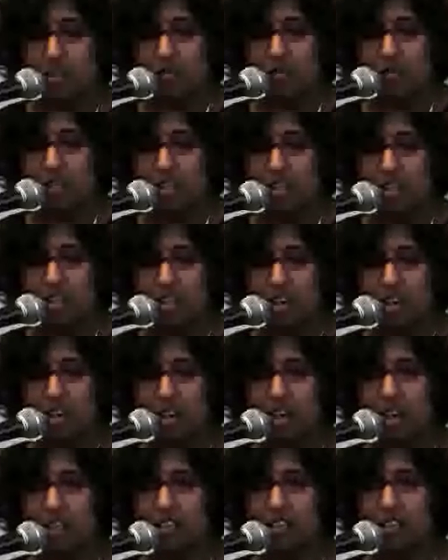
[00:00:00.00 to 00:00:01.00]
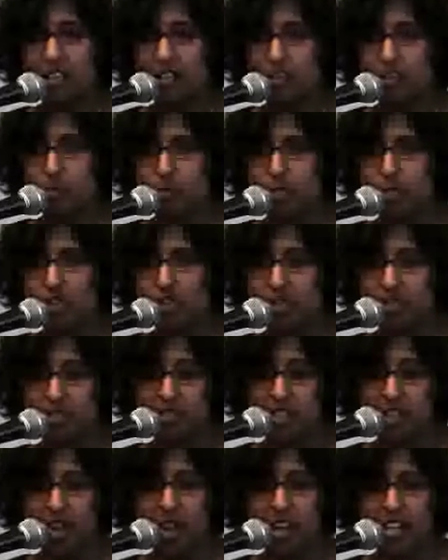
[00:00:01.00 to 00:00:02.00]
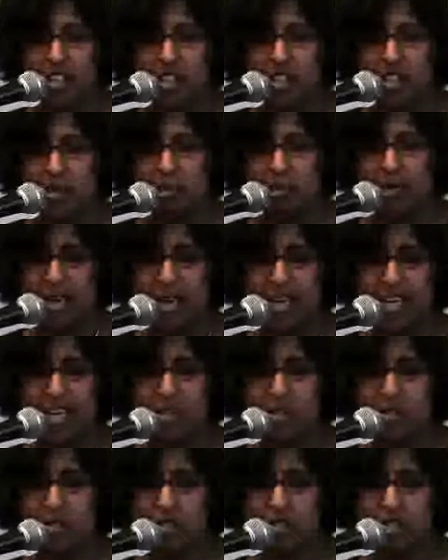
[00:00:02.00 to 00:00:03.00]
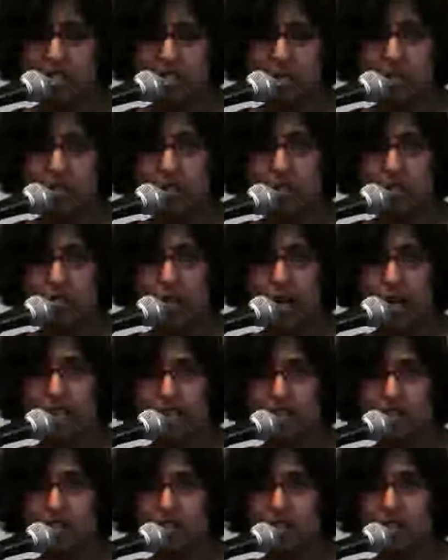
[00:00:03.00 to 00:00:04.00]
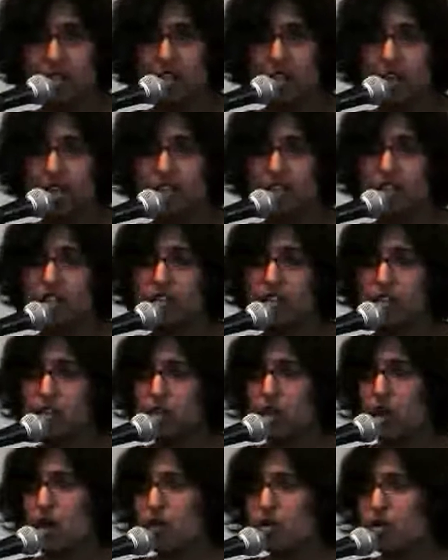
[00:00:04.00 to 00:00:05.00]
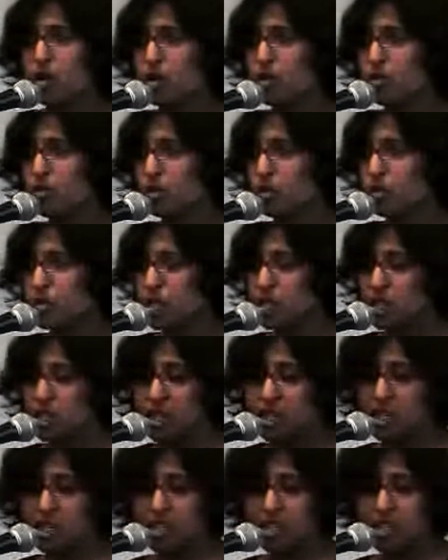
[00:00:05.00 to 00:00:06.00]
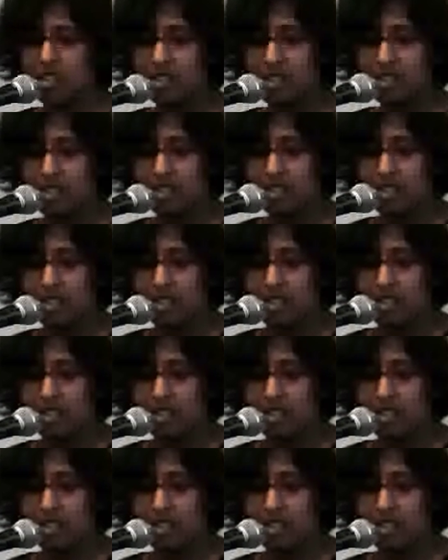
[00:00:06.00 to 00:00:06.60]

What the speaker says: Defending her lust for breasts and thighs, she blames the ship's rats for sucking the dodo from its shell.